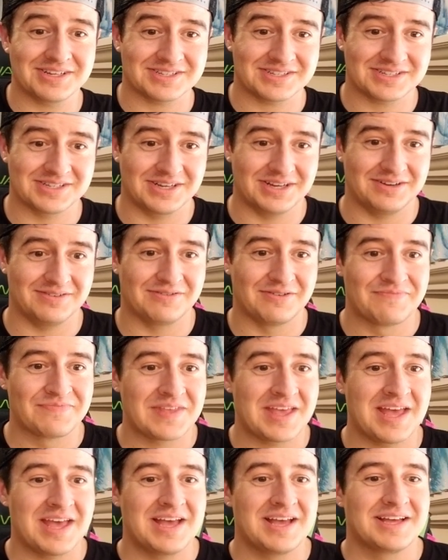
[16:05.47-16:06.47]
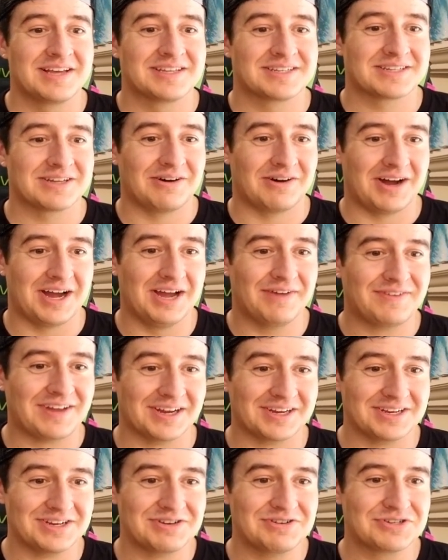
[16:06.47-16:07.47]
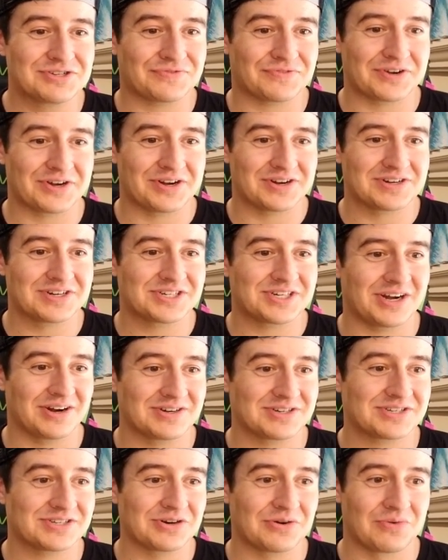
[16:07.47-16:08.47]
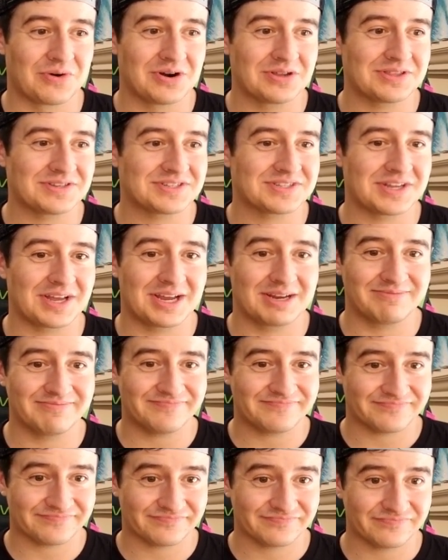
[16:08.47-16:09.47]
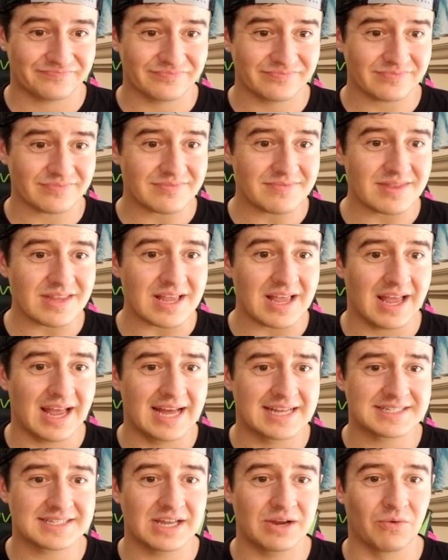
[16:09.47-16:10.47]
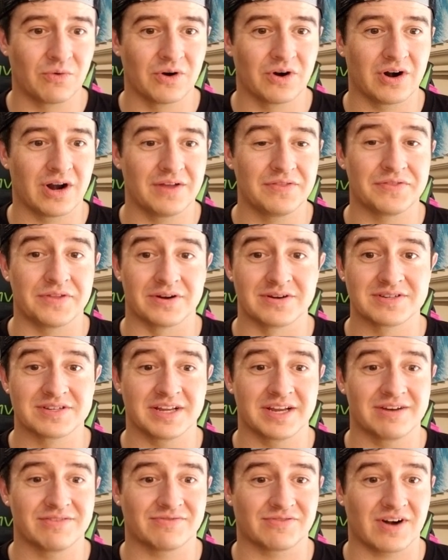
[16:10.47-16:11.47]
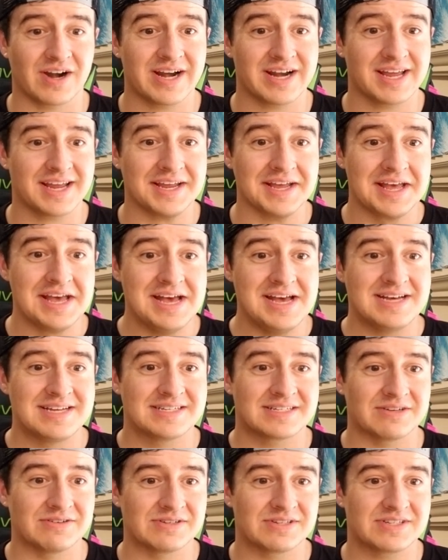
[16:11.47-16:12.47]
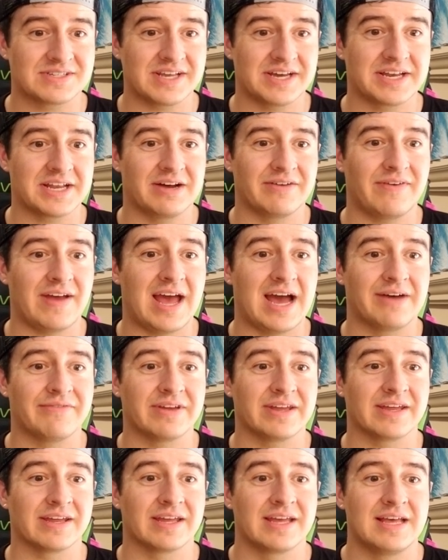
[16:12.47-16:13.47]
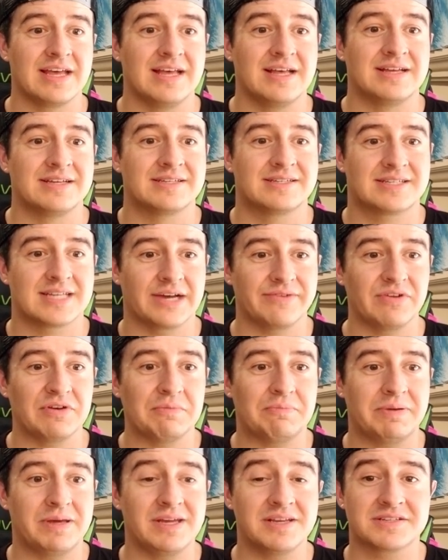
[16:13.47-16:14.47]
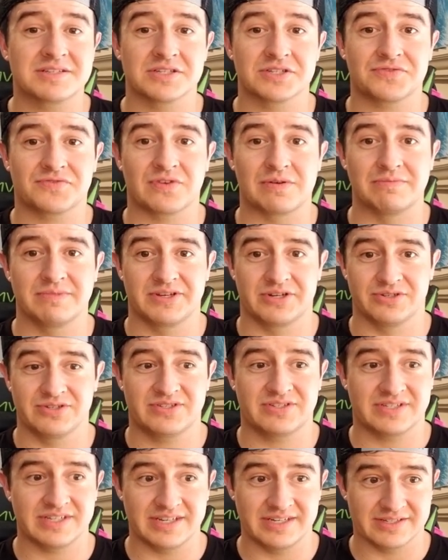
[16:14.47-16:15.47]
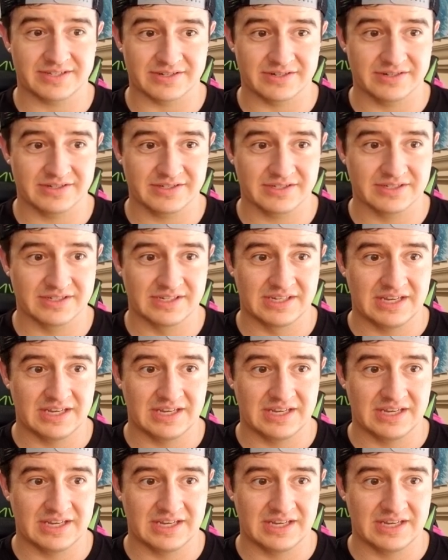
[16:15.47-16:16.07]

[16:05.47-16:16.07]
at stuff. So I've got good news for you. Your shares still worth the same as they were on Thursday to Friday. So instead of having 7 pizzas from Little Caesars,